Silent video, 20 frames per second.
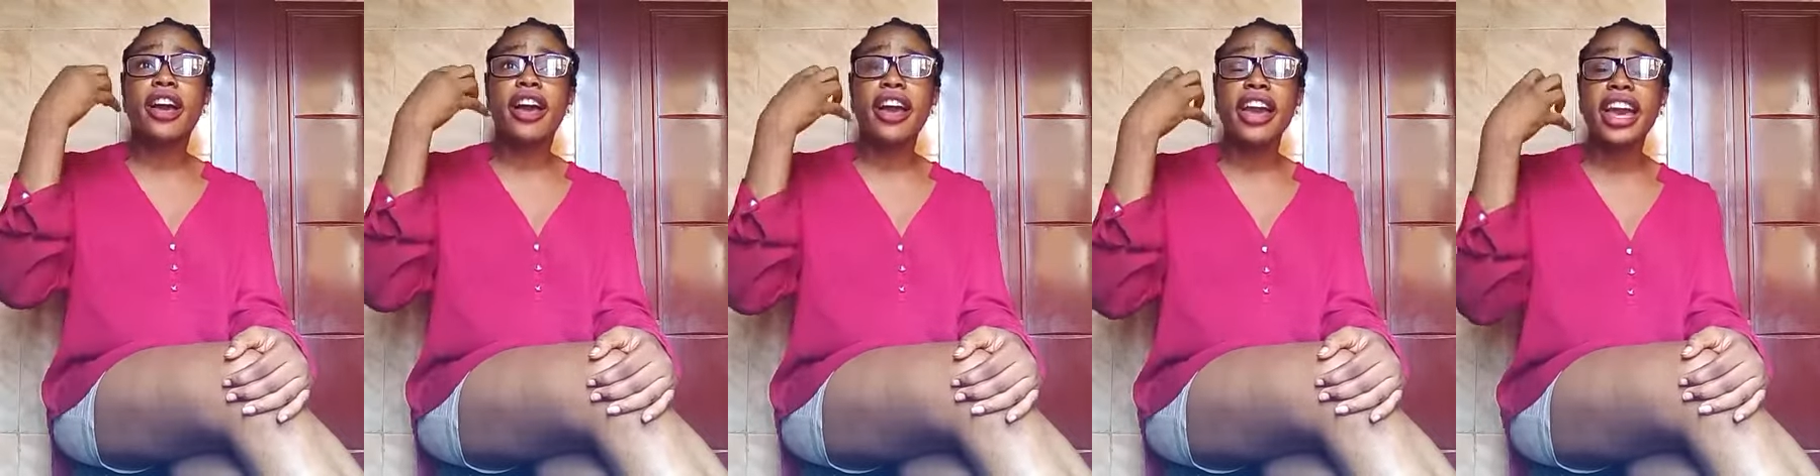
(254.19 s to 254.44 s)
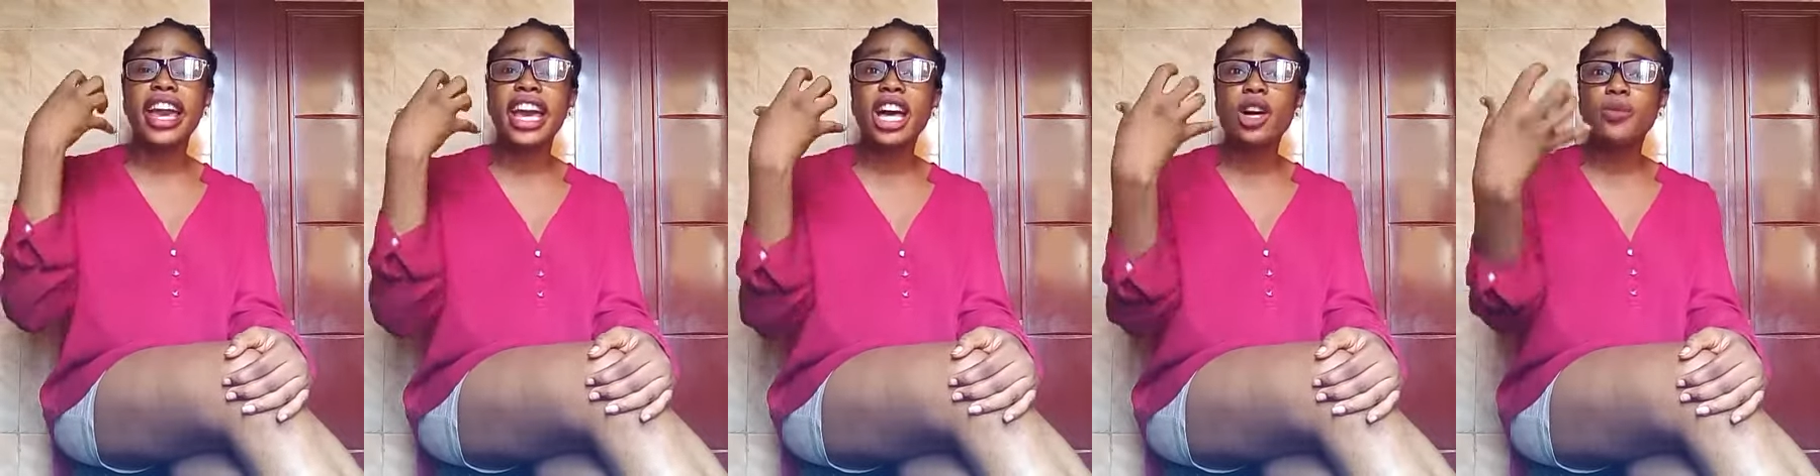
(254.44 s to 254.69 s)

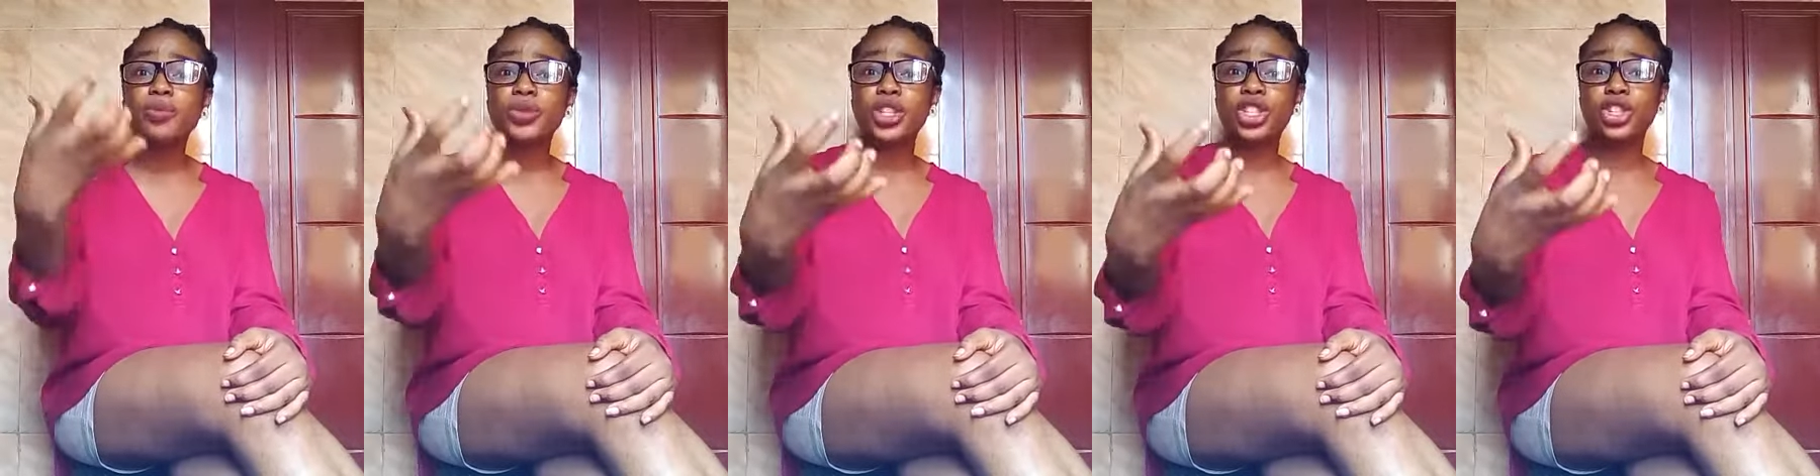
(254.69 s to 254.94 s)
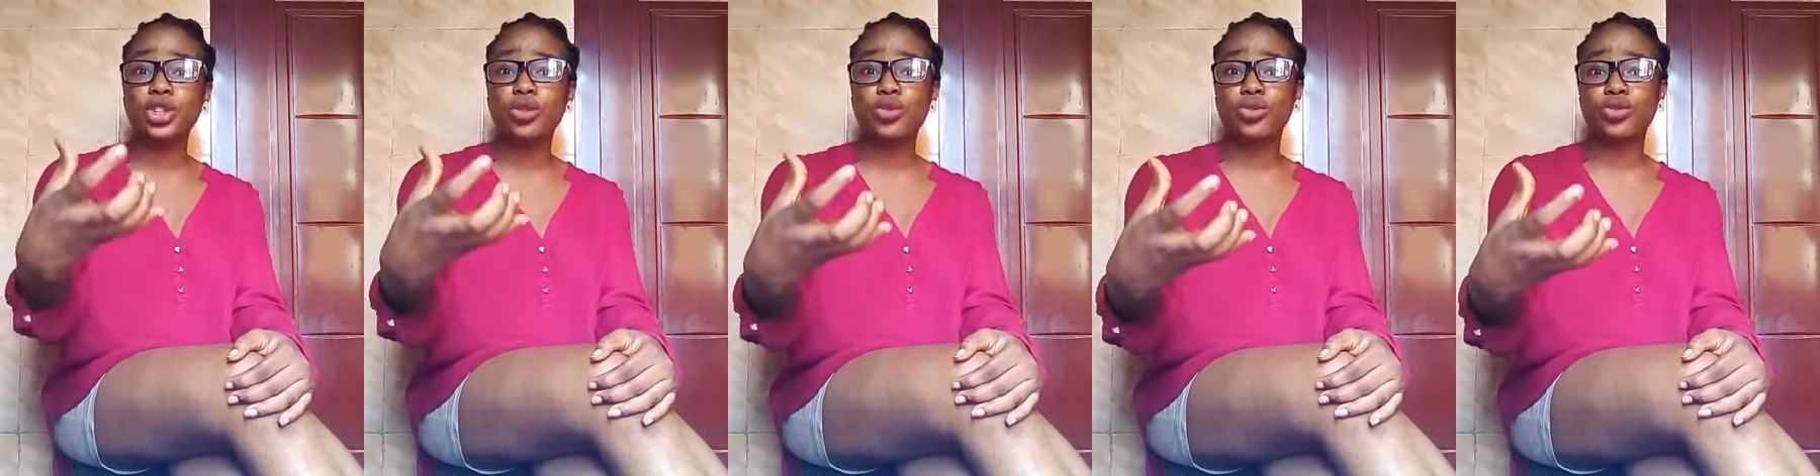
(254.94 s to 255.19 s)
help
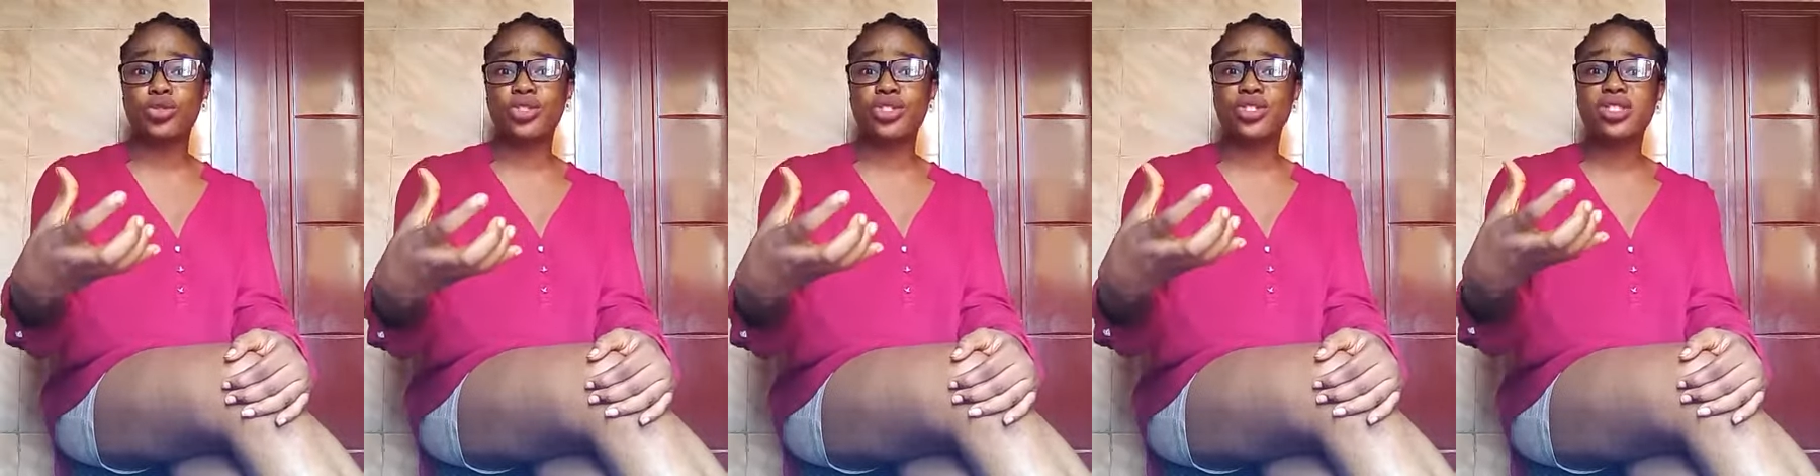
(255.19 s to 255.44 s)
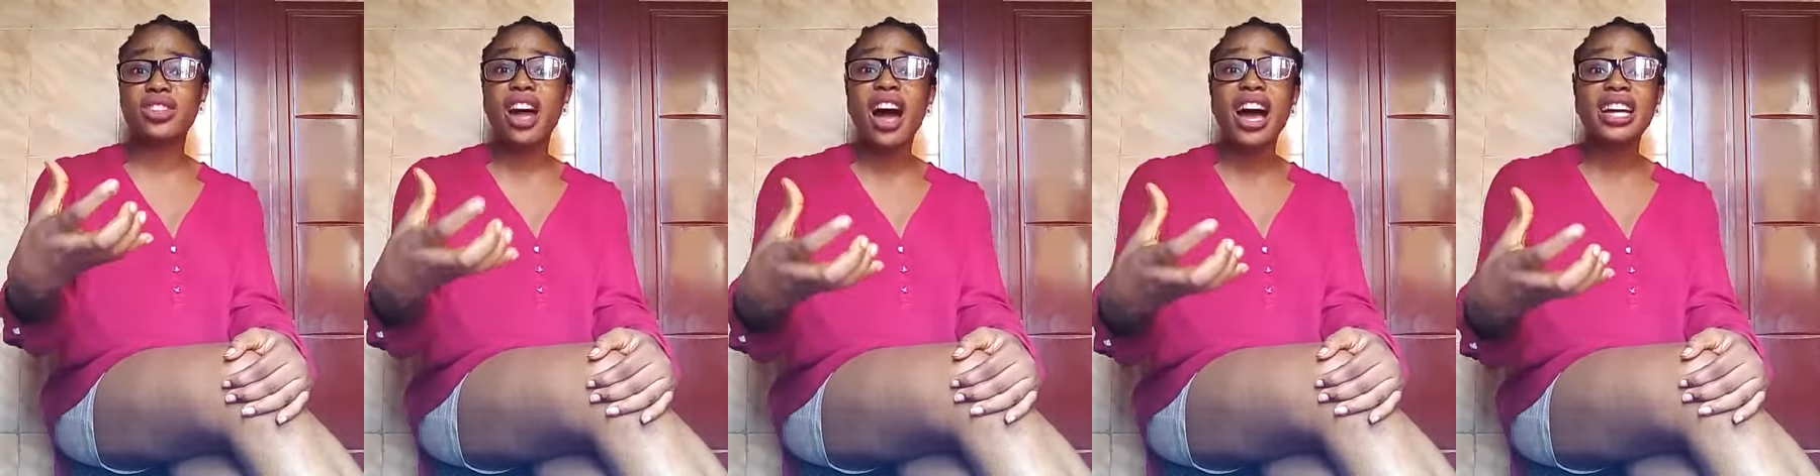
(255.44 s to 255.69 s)
you
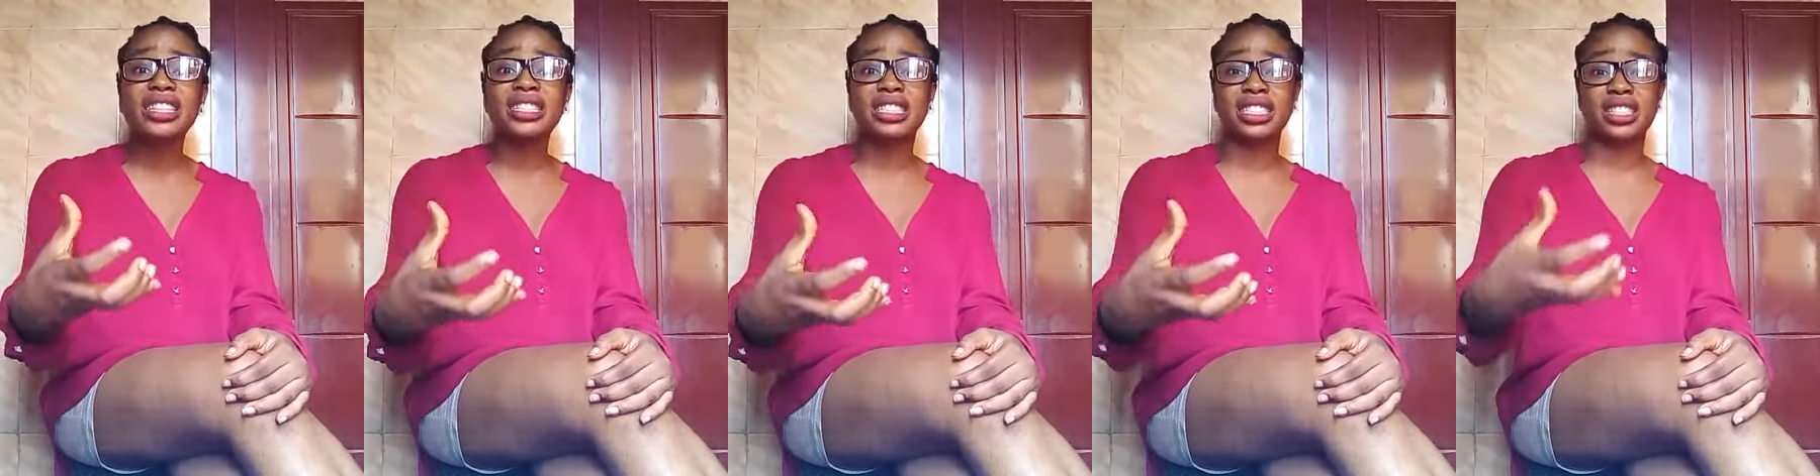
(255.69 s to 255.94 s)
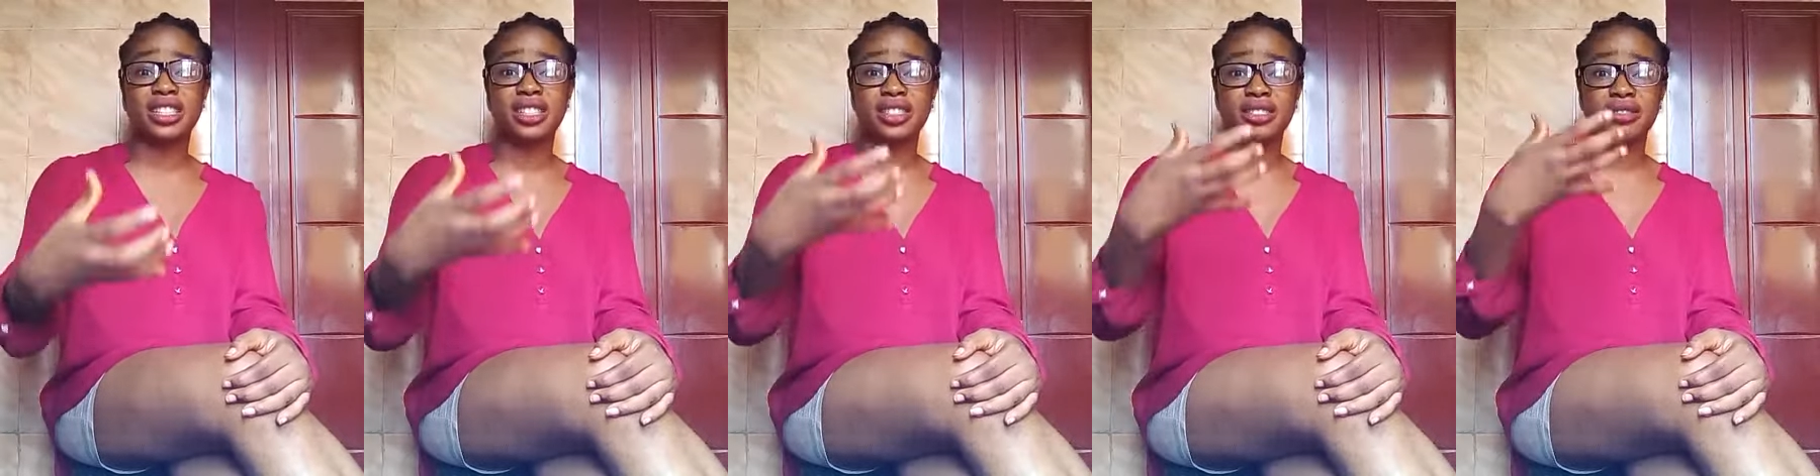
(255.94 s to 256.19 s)

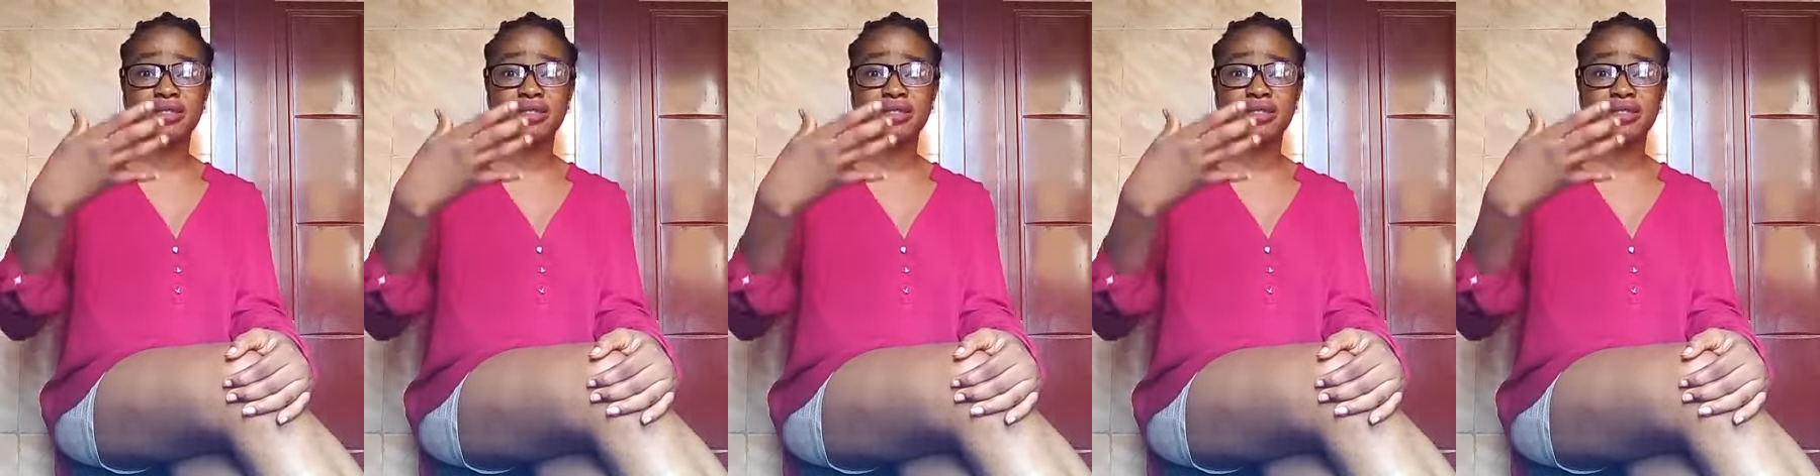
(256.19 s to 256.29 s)
stand